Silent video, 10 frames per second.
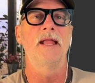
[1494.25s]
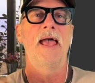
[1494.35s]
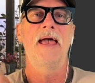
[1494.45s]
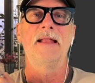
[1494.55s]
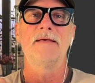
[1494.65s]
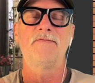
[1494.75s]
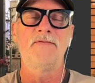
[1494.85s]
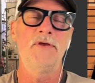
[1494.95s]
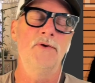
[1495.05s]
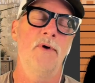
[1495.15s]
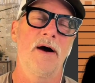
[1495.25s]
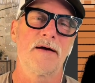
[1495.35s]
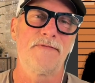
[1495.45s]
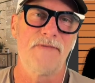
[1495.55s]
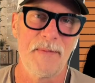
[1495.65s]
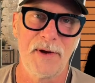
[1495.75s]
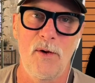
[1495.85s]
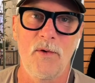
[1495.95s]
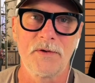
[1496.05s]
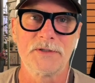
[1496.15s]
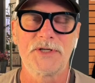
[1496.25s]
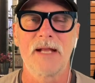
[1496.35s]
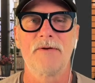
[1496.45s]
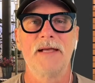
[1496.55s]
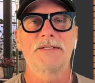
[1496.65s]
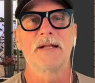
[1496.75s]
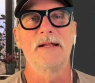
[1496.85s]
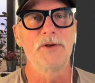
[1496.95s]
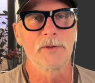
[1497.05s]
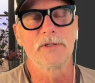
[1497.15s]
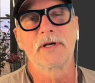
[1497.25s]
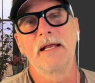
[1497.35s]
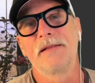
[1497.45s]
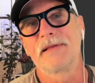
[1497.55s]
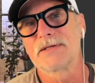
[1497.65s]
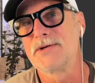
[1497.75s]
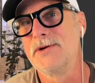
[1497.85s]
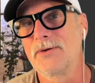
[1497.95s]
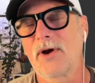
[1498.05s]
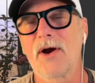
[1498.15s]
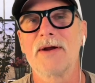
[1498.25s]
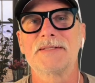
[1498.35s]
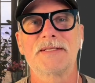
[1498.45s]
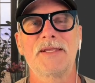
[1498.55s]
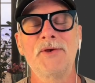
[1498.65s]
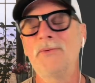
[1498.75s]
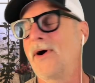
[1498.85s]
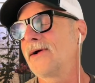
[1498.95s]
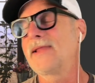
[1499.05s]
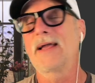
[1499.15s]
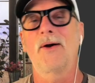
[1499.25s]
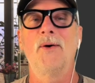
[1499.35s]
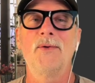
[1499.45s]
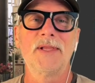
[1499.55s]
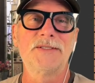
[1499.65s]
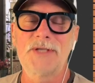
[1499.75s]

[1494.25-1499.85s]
And if you are from an older generation and you were looking at this new currency, you are like, holy shit,